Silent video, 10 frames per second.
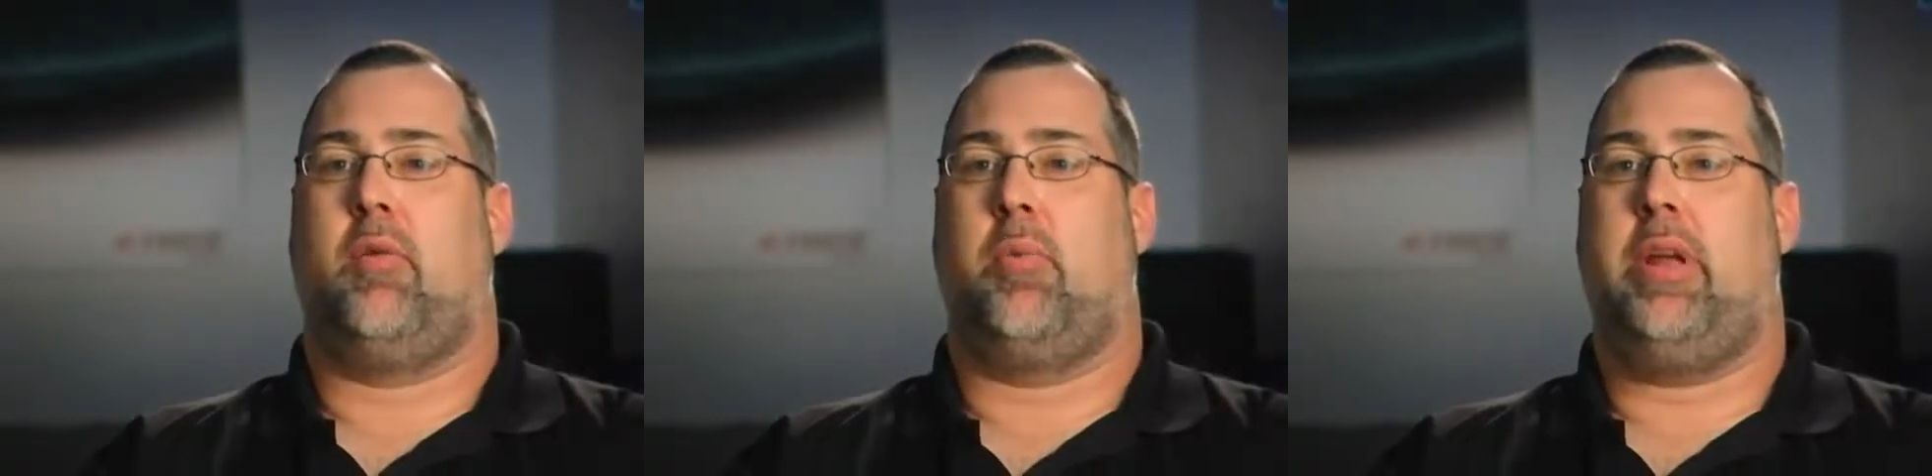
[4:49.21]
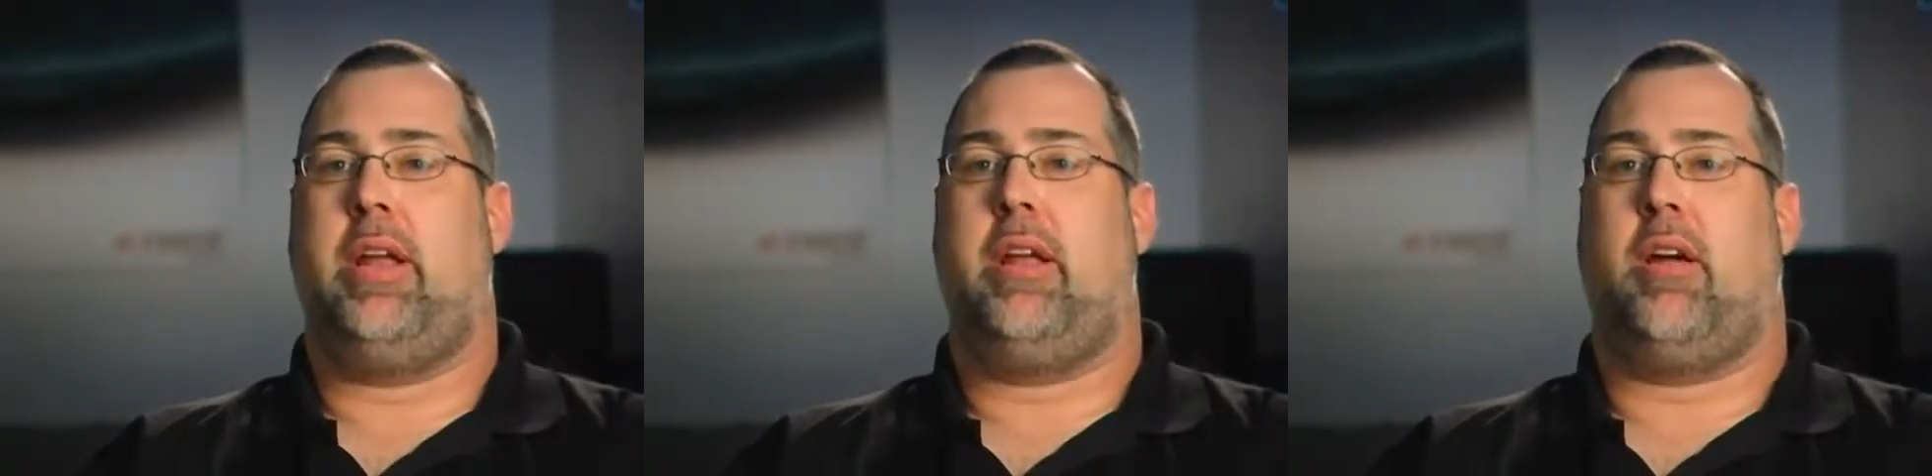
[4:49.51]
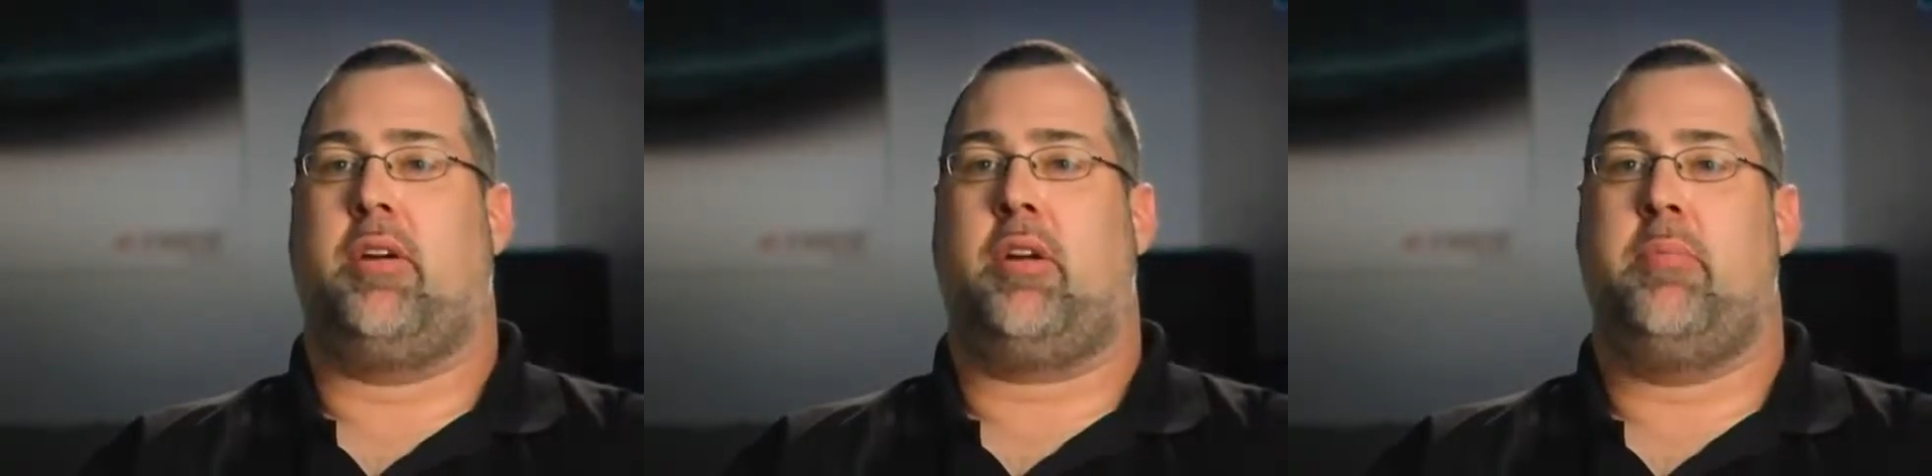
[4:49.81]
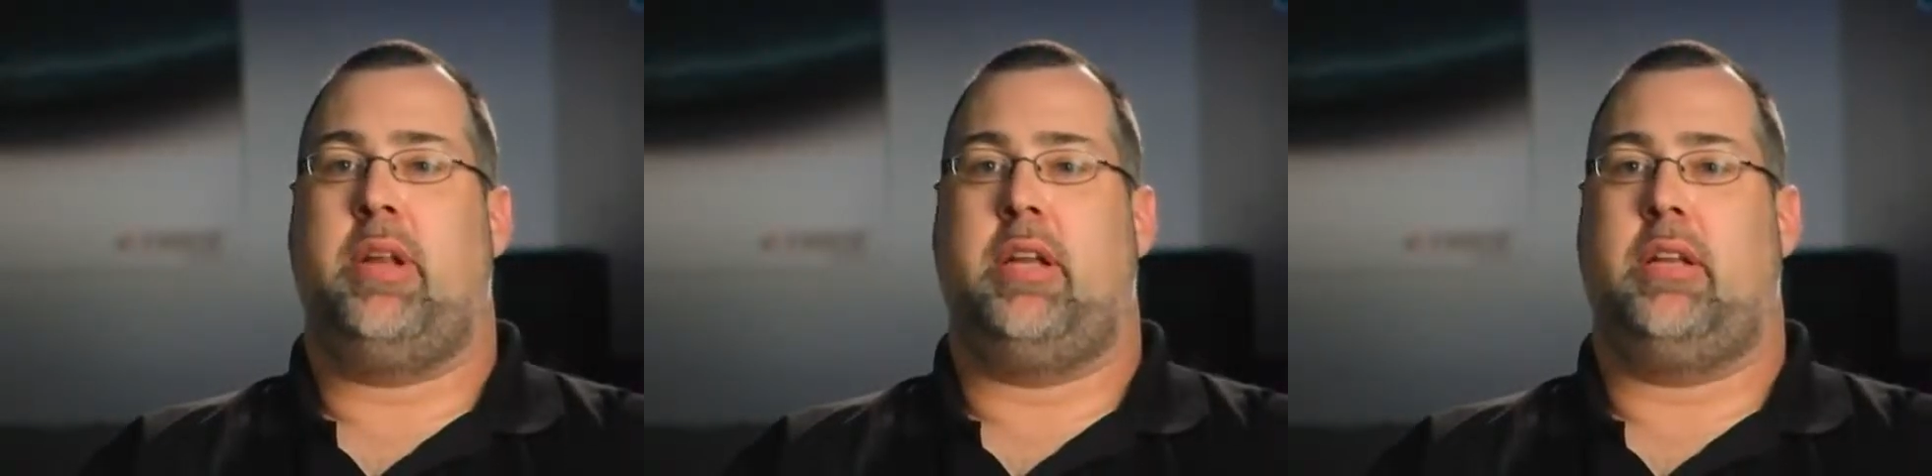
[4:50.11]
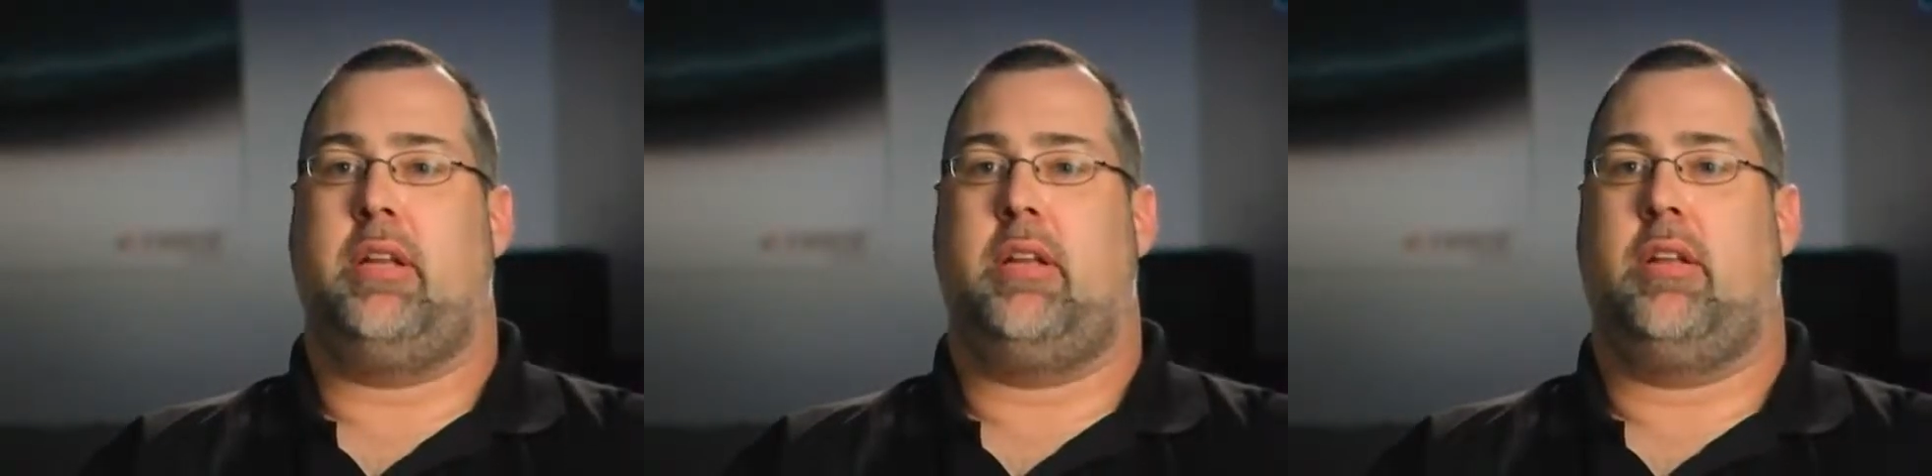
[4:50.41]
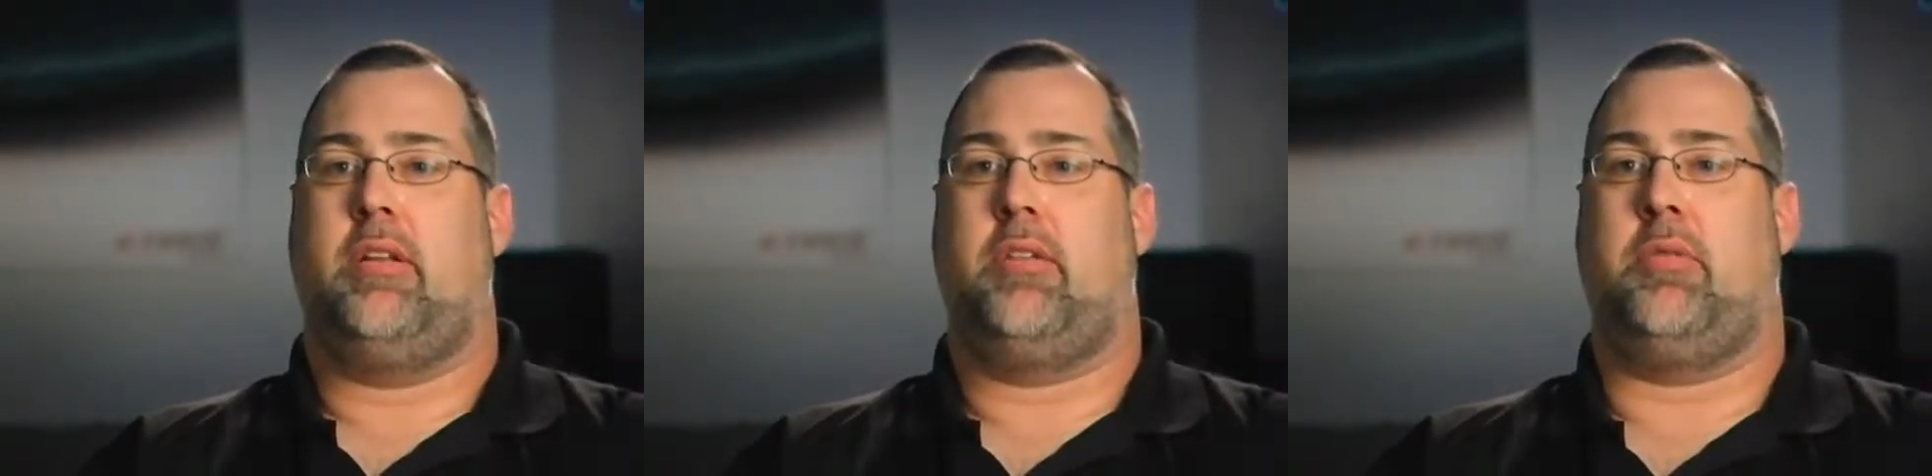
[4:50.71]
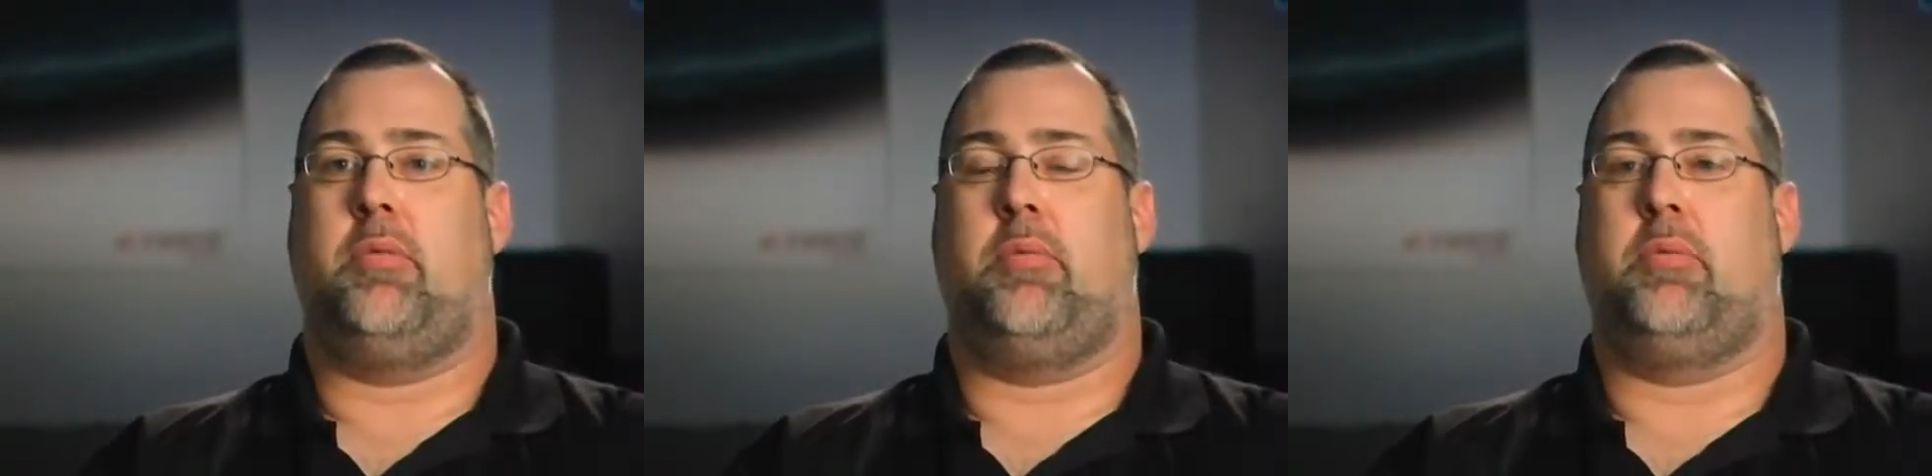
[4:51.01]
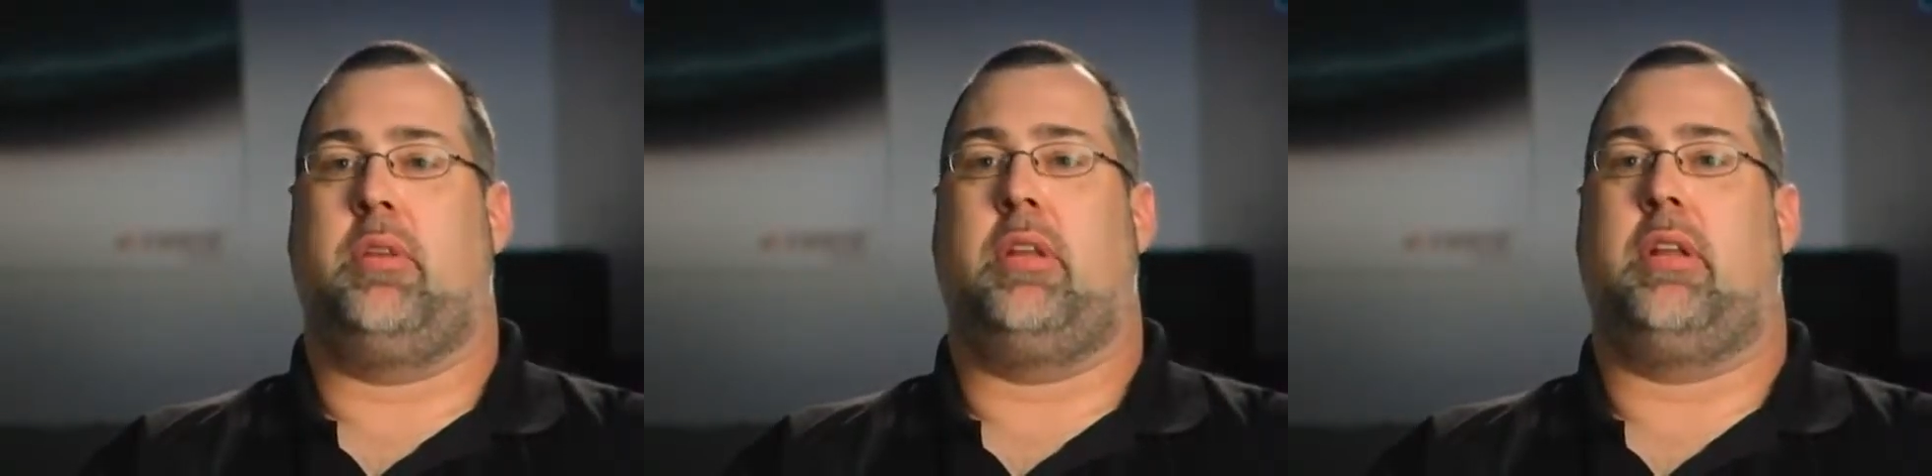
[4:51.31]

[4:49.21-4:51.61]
We are committed through